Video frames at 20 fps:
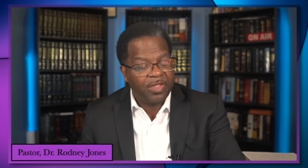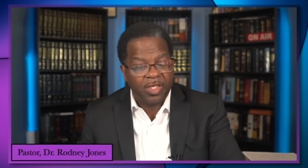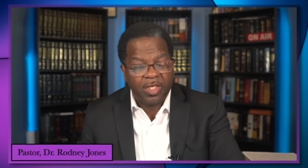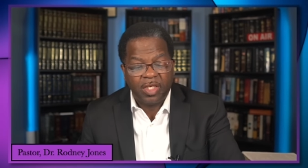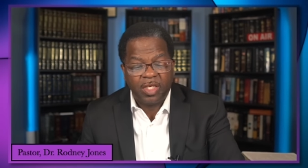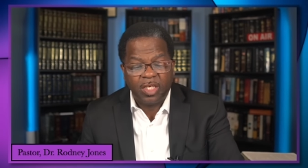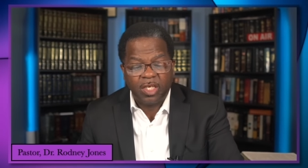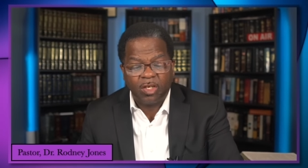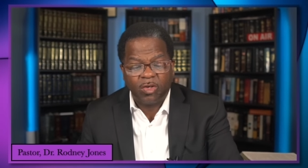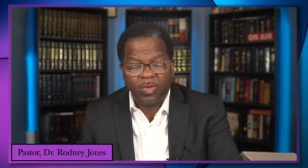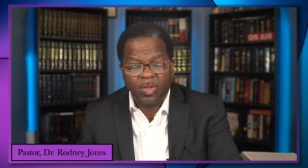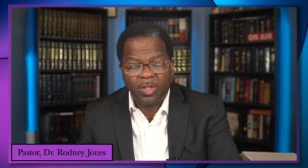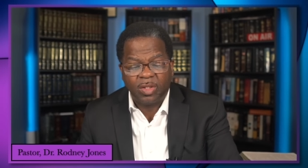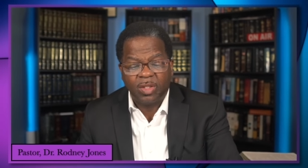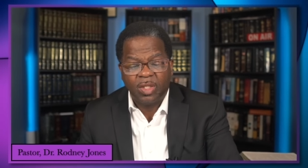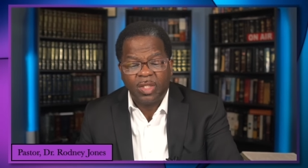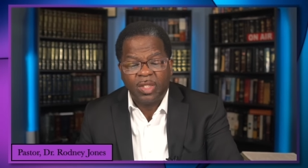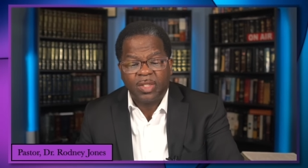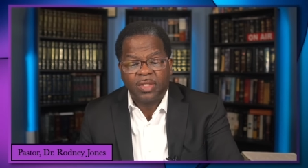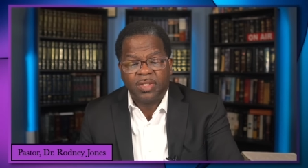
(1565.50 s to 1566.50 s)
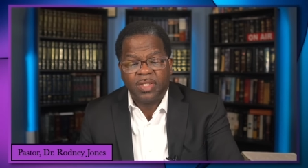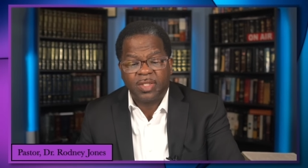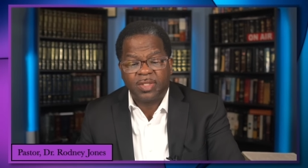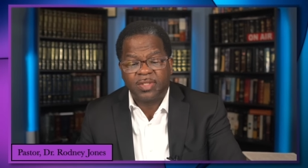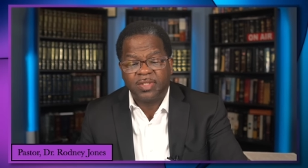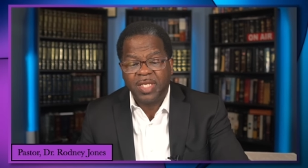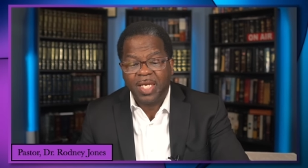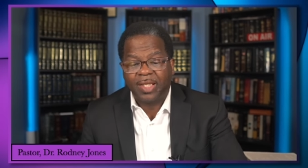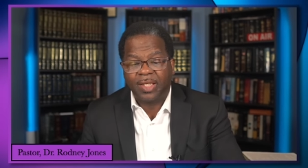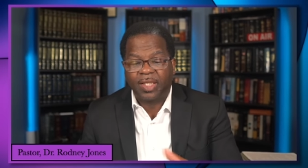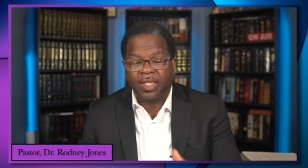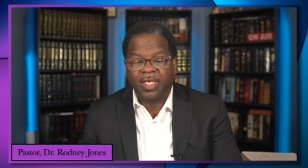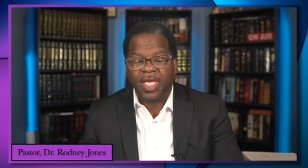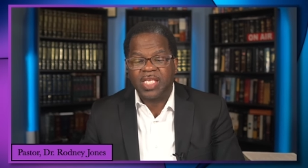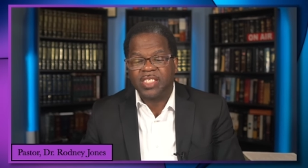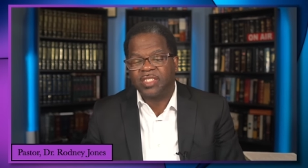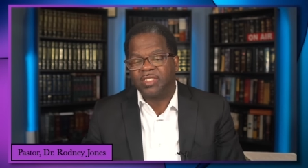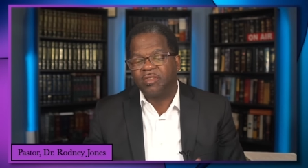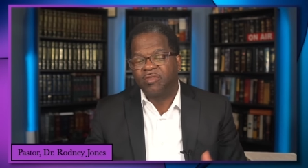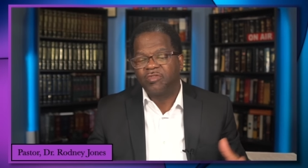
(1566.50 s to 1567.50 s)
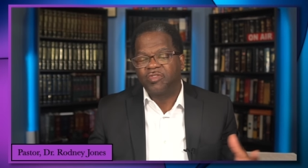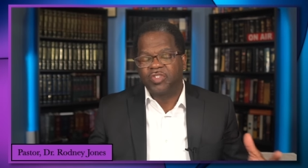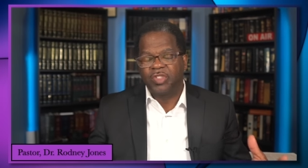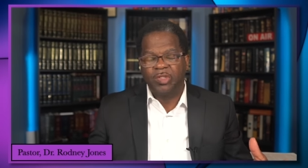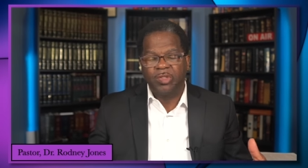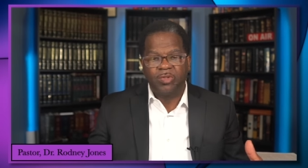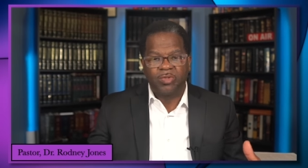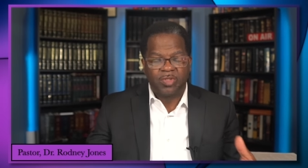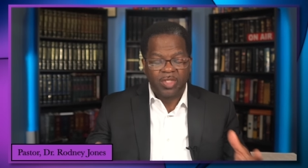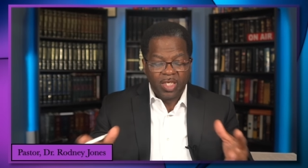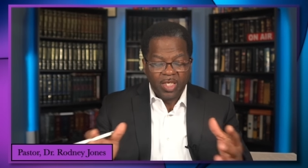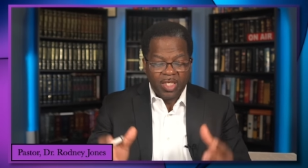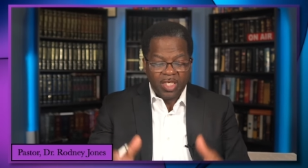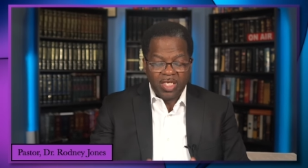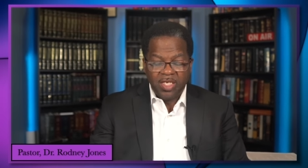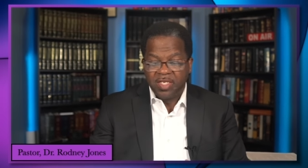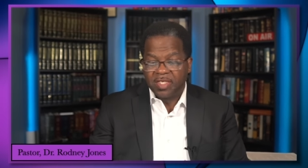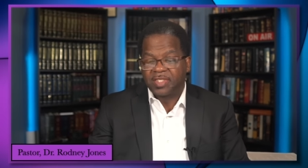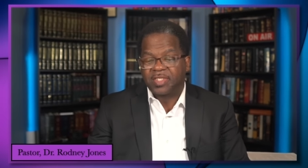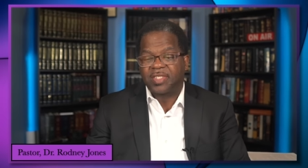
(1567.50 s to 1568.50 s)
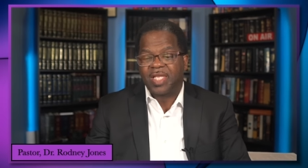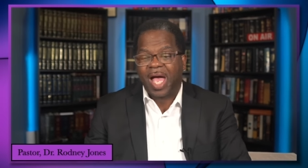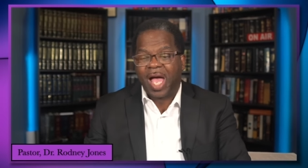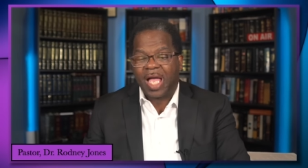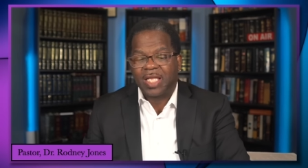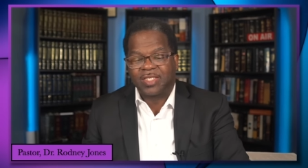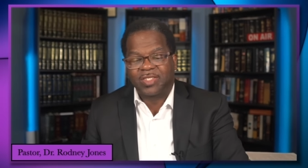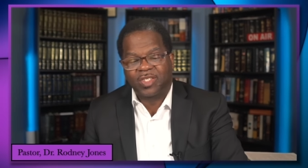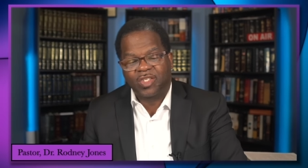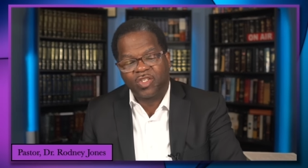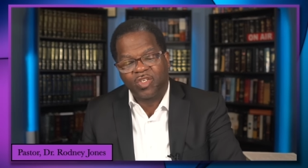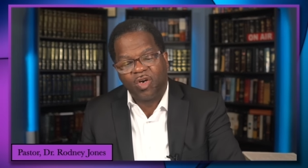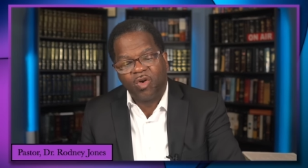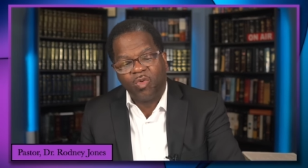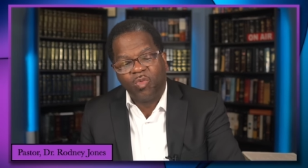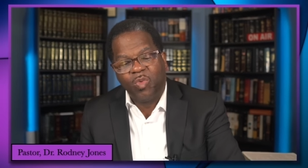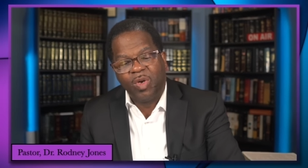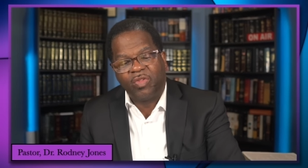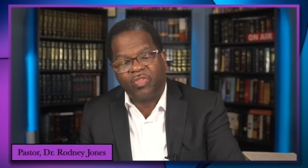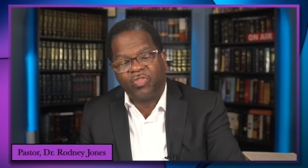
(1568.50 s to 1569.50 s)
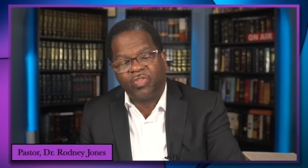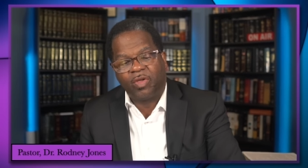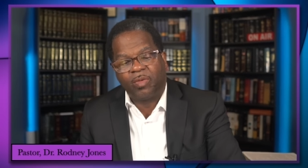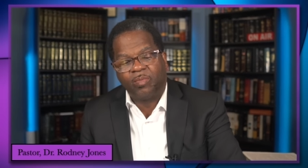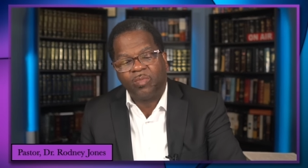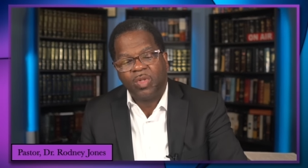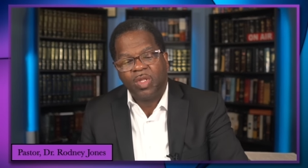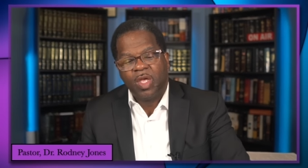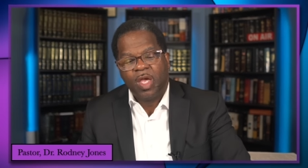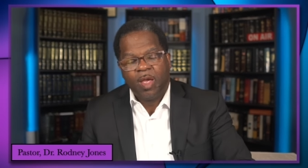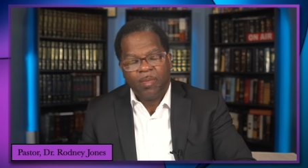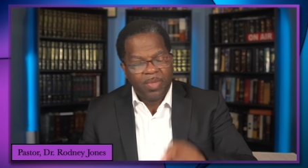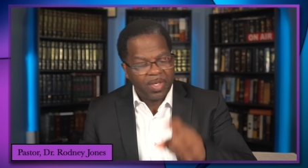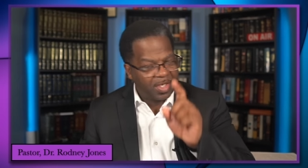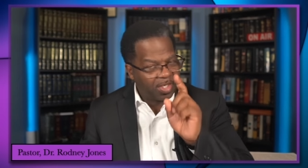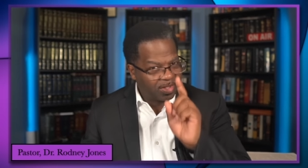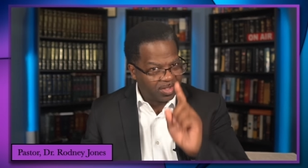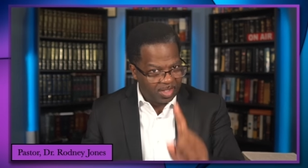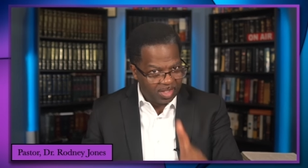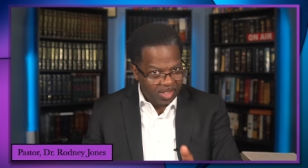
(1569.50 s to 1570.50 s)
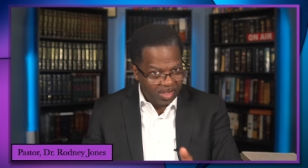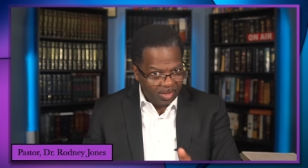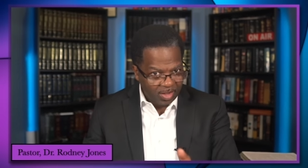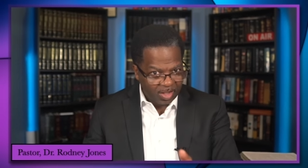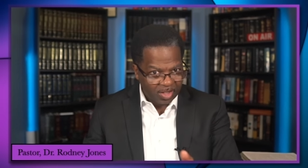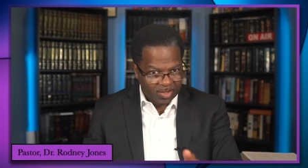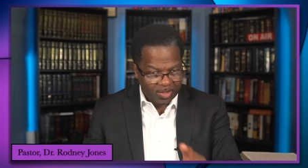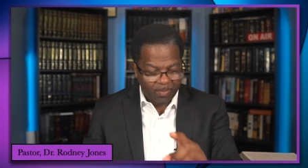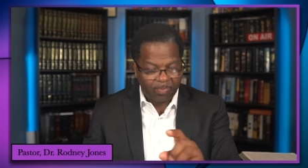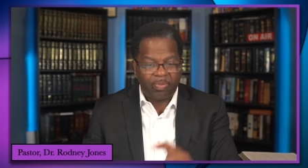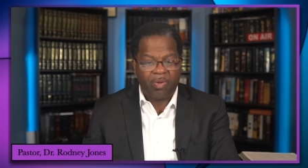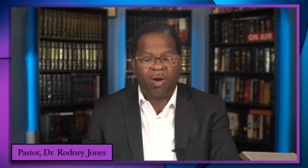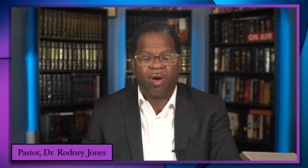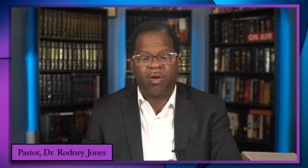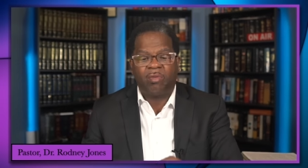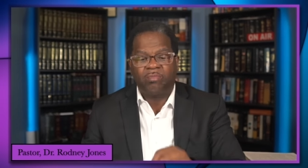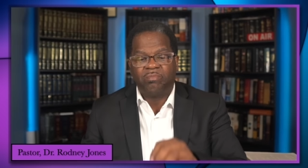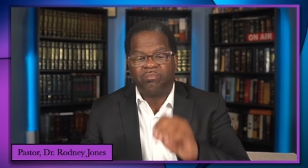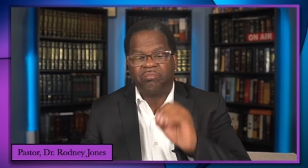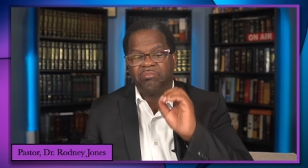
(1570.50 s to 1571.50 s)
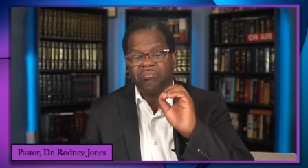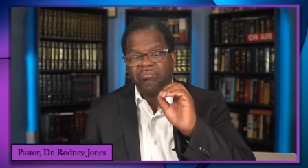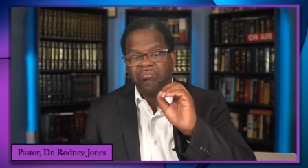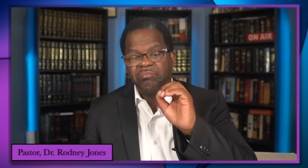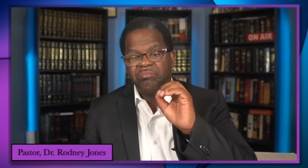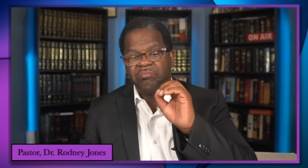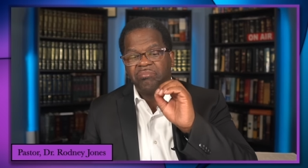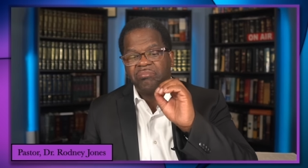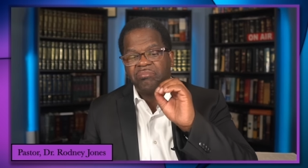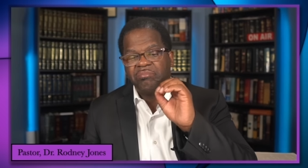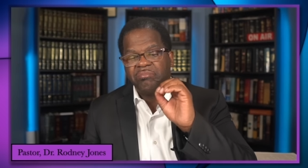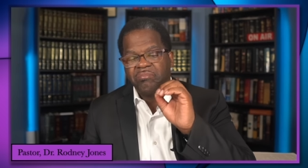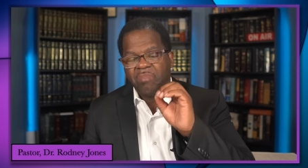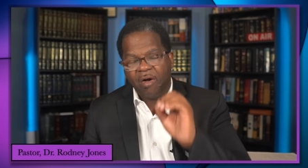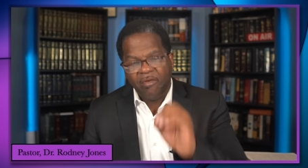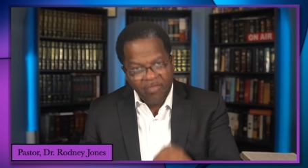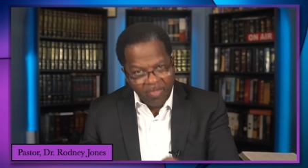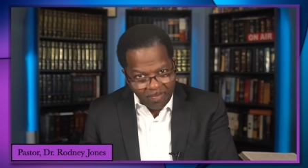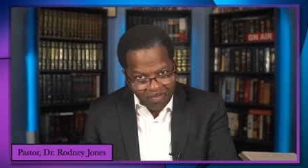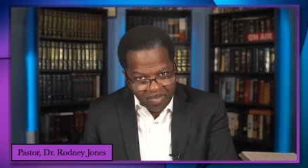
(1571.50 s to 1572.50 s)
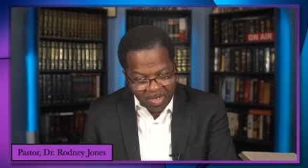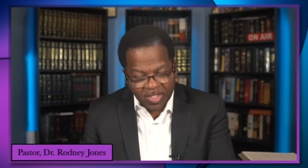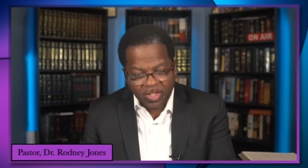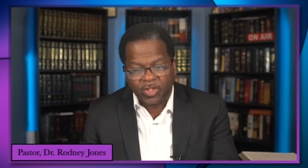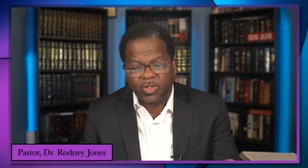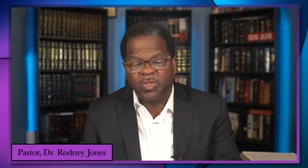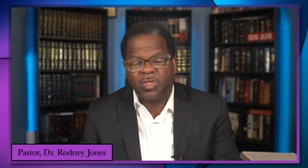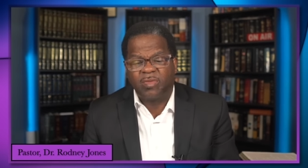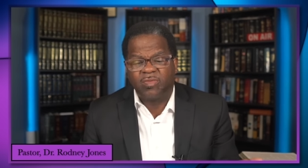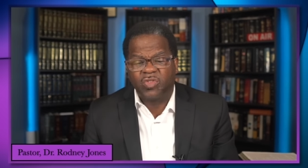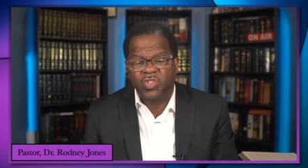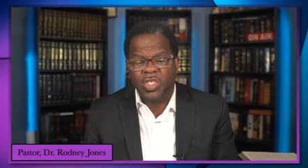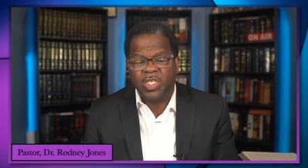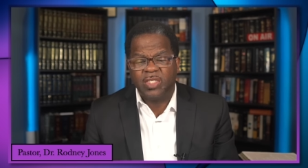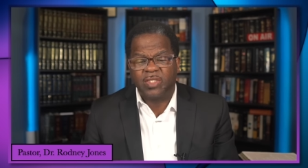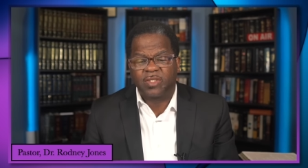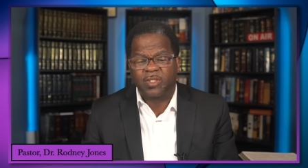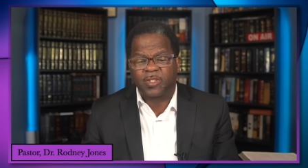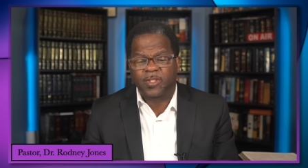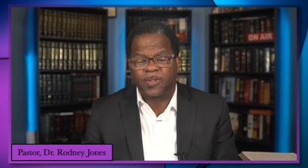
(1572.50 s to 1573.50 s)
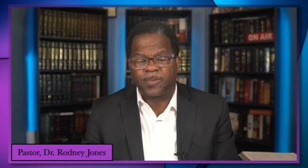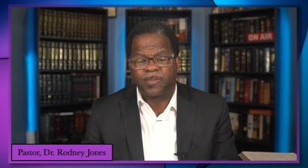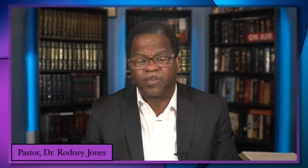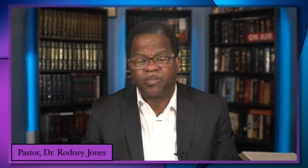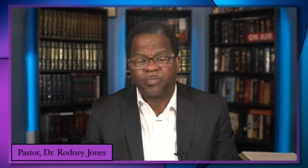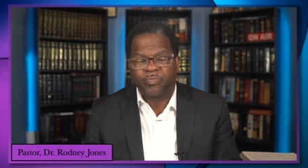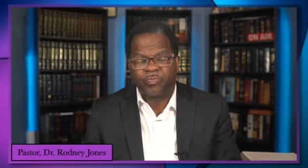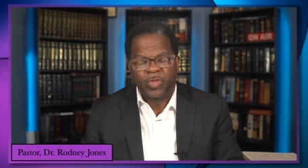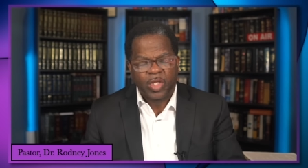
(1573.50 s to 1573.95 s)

after hearing this delegation of Jews, he decides to go with them, because healing is a part of the ministry of Jesus.